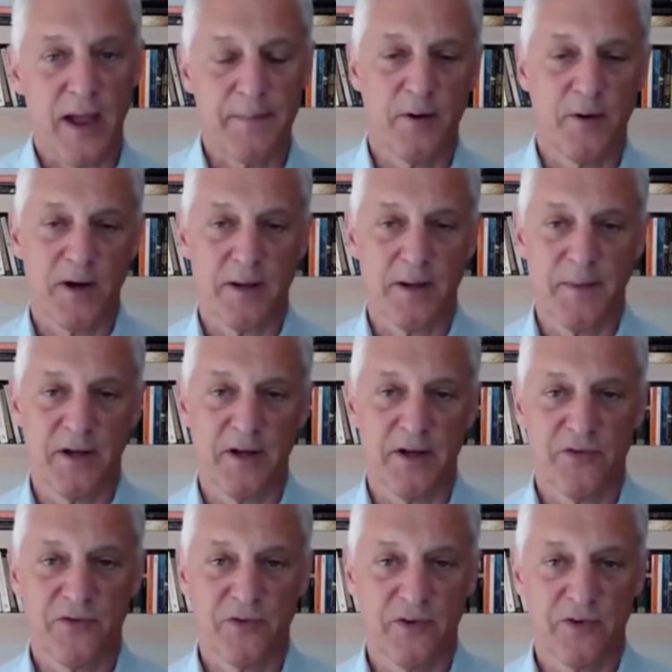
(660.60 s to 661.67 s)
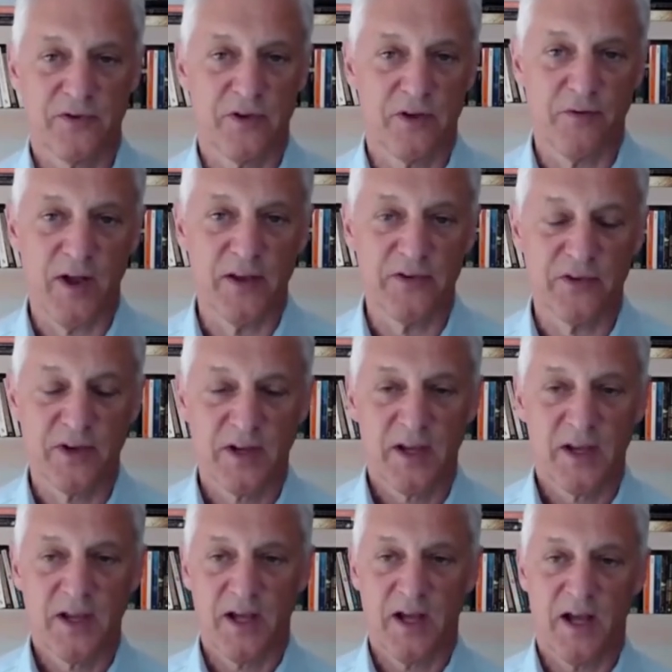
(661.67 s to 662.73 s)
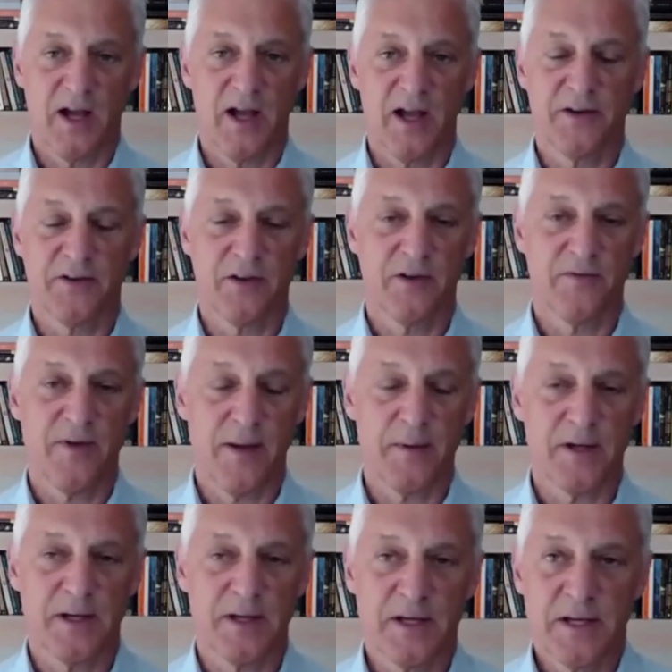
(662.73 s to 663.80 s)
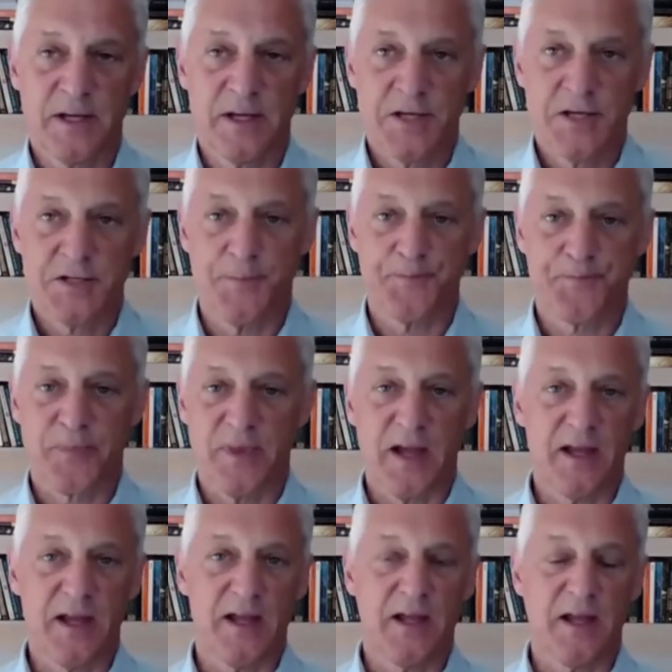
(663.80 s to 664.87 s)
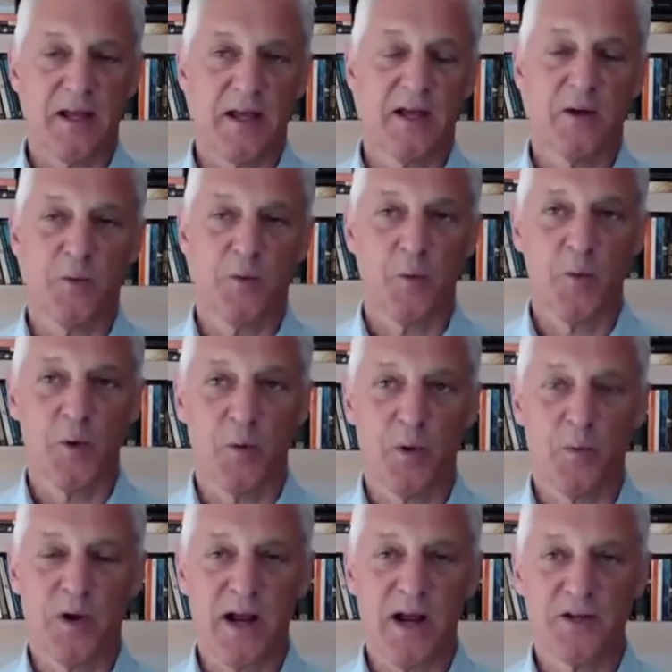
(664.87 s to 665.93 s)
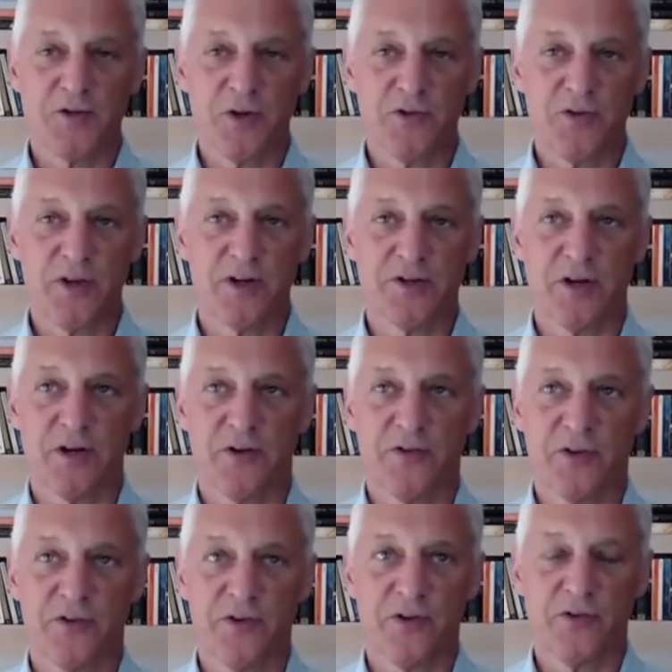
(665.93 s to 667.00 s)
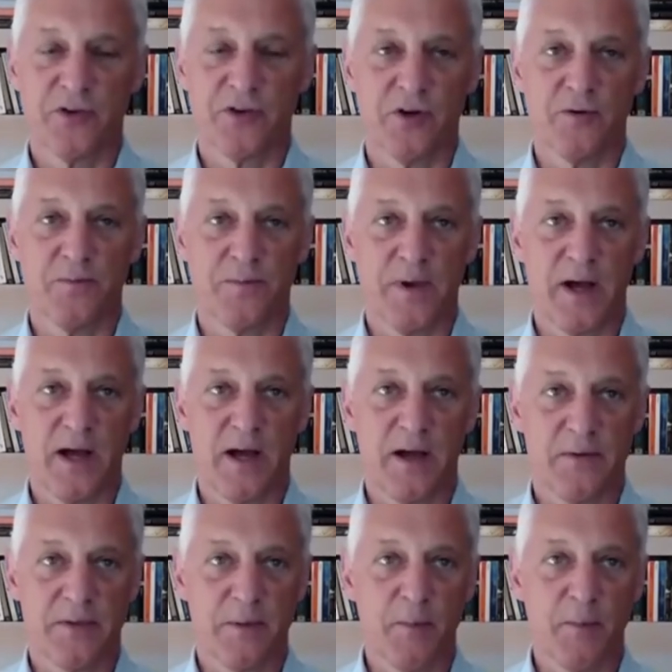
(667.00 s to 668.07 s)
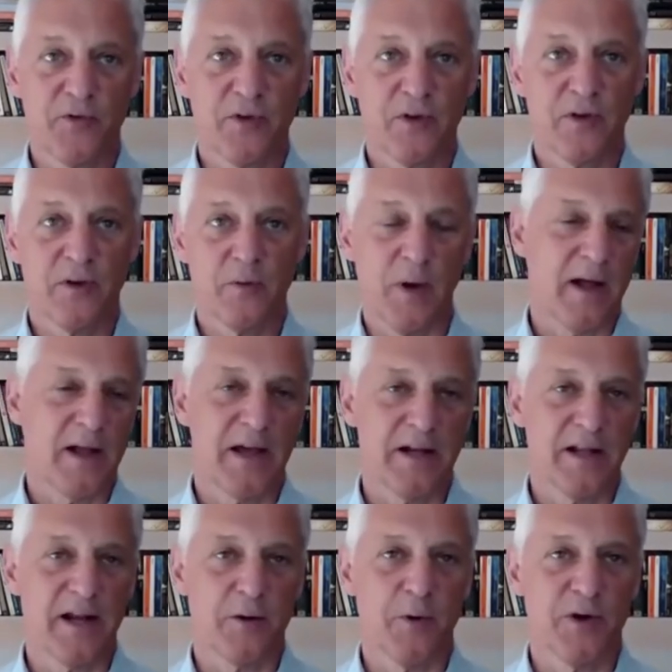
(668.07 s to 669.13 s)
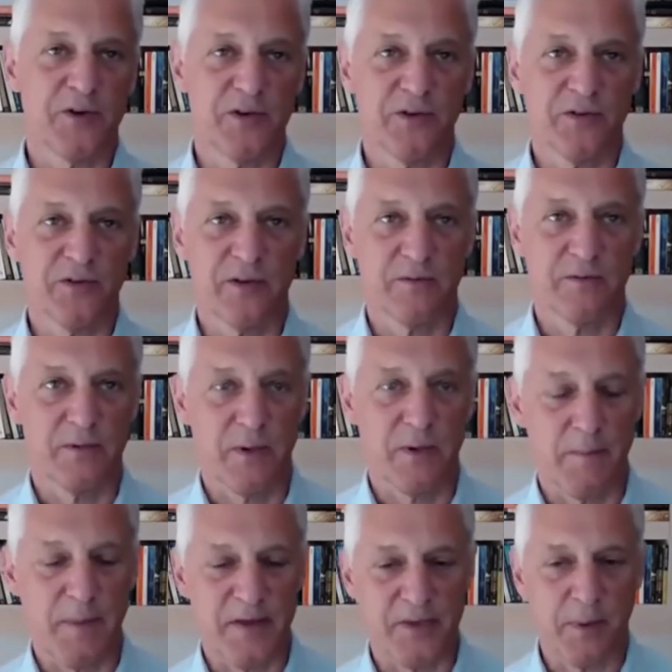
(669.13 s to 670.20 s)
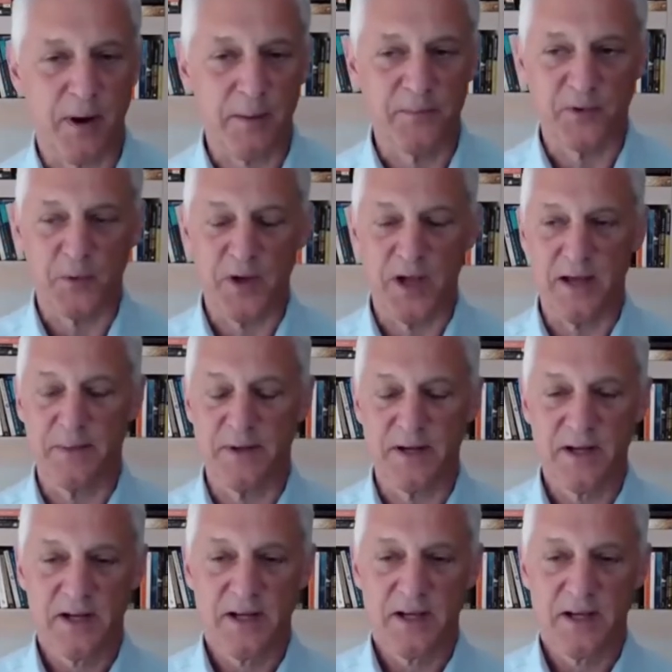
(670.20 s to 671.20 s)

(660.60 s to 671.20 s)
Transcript: happy to recommend us to their friends uh, and to their family. So now, when, when I joined Standard Charter six years ago, uh, the most well, I got a lot of questions about the problems that we had, but